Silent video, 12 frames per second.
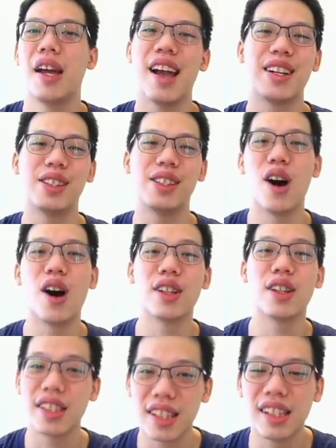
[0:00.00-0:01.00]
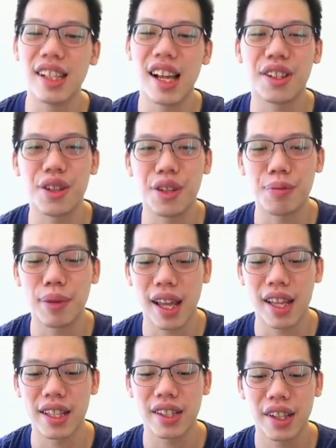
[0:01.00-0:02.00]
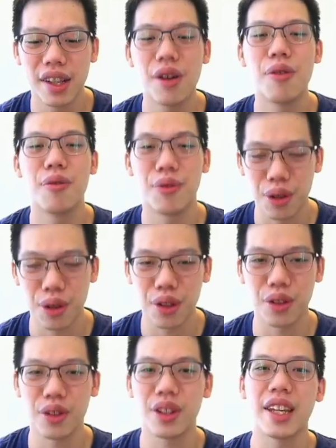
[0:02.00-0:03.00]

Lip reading: and God still has good plans for you.